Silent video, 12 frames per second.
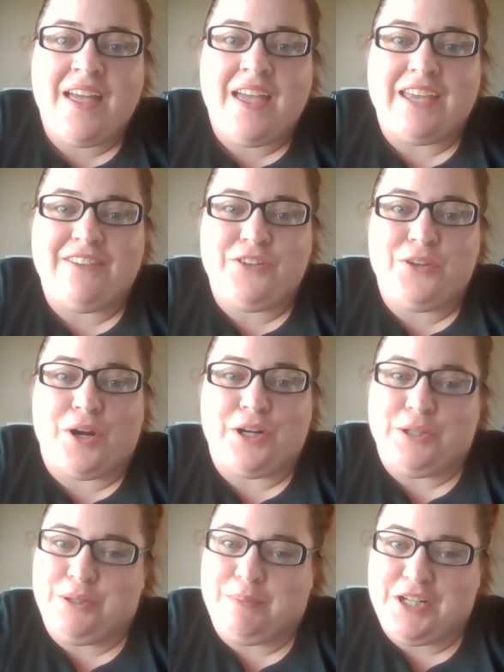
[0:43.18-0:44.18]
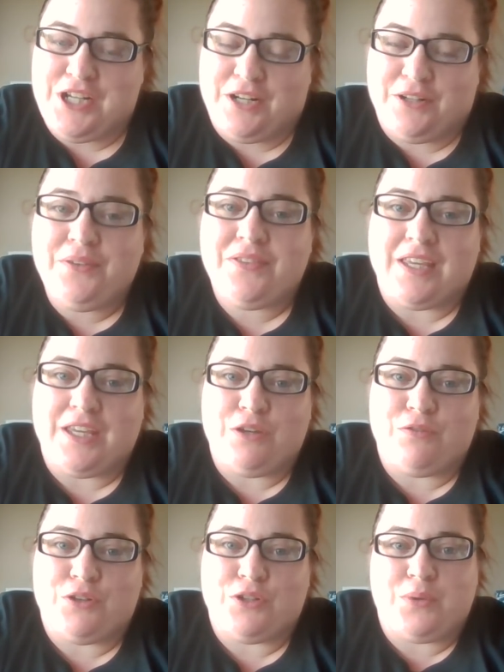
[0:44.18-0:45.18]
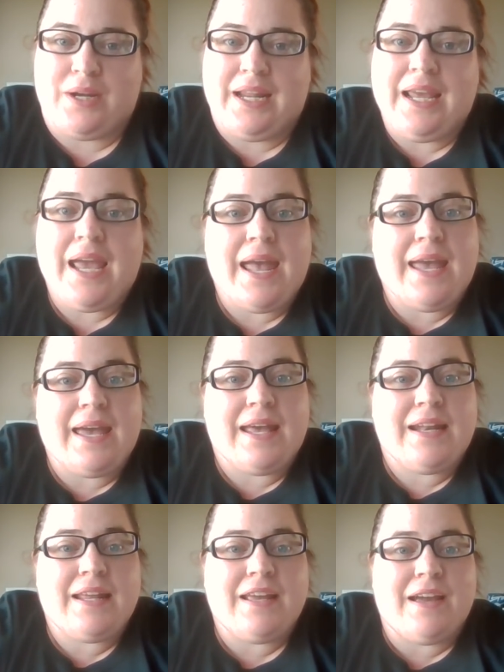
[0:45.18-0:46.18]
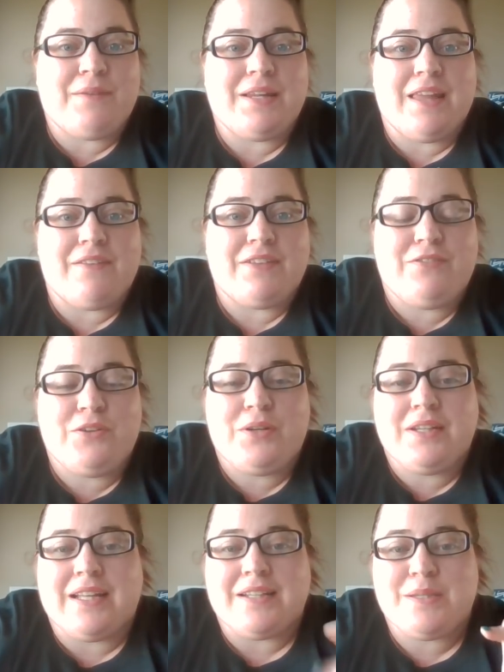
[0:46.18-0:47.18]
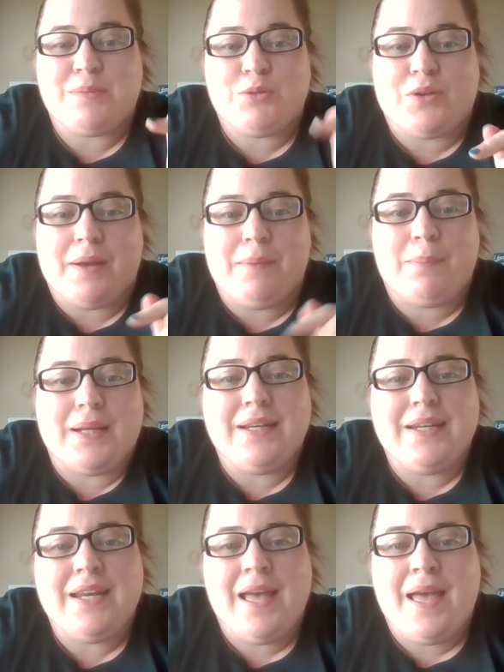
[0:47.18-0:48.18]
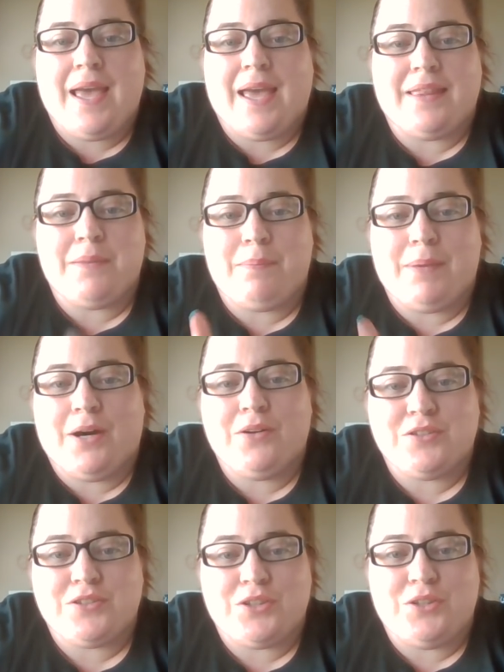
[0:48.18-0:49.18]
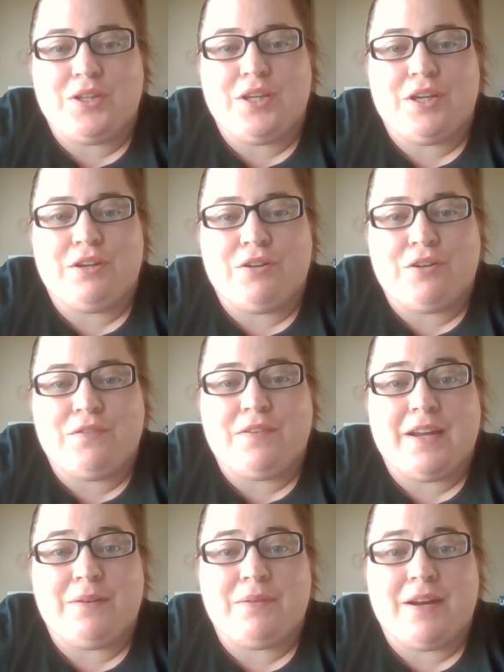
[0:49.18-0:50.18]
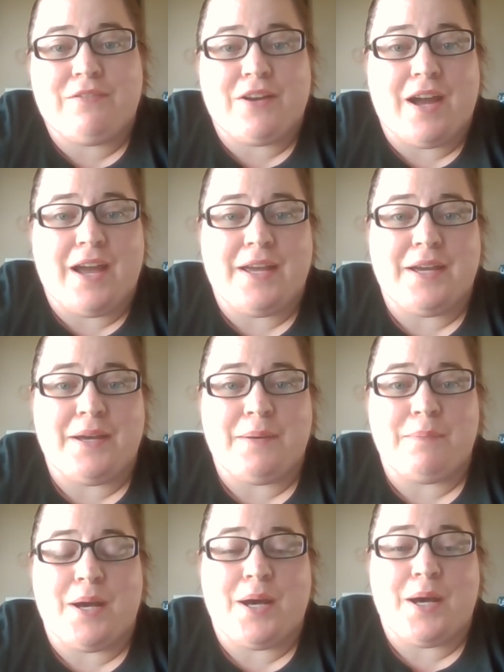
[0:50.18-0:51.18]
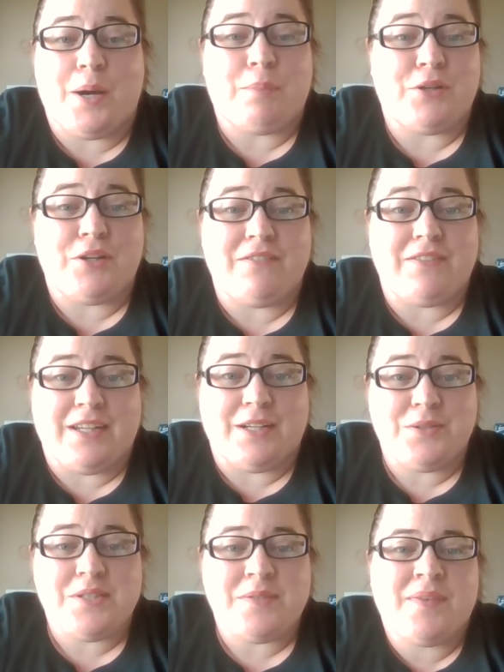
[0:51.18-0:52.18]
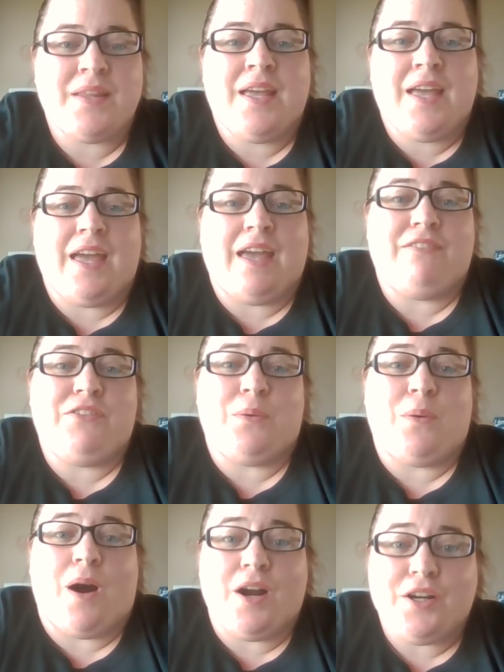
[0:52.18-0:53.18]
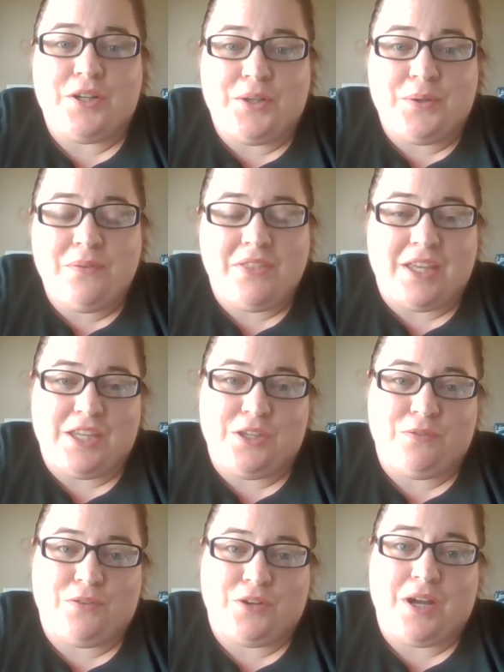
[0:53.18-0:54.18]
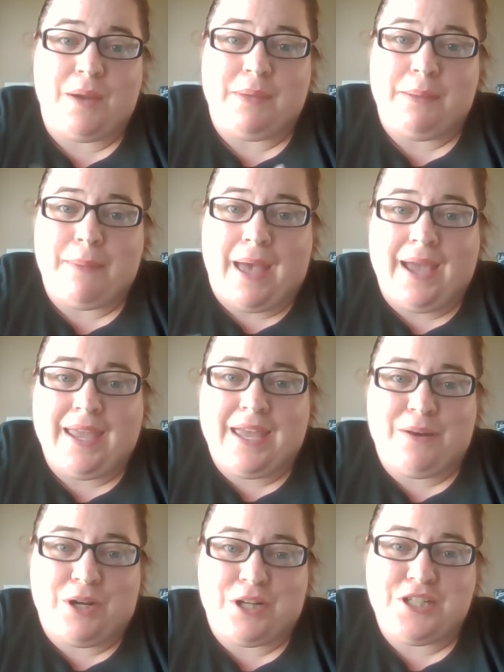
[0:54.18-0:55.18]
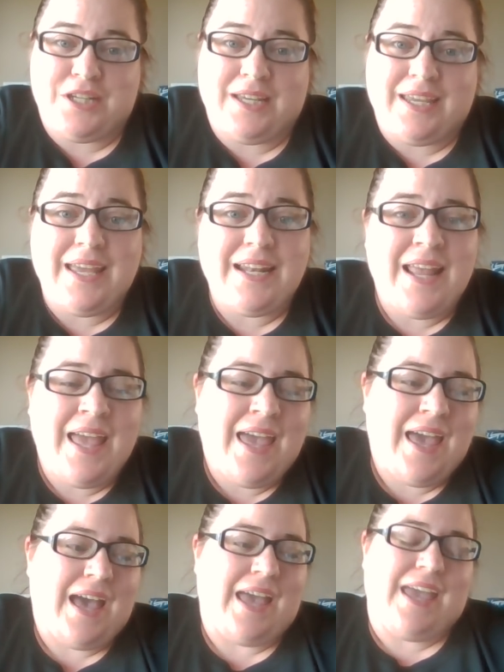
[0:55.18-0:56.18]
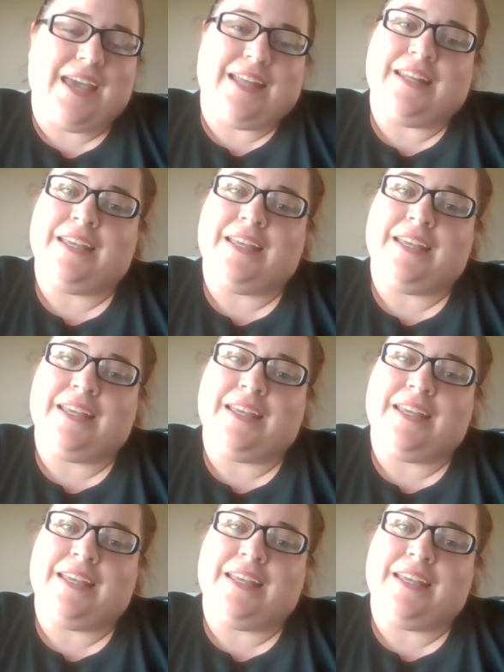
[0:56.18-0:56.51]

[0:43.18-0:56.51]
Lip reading: if you are new to my channel, thank you for joining, and I would love it if you'd hit that subscribe button and the bell so you can get notified whenever I am uploading videos. If you aren't new, thank you for coming back and watching again, and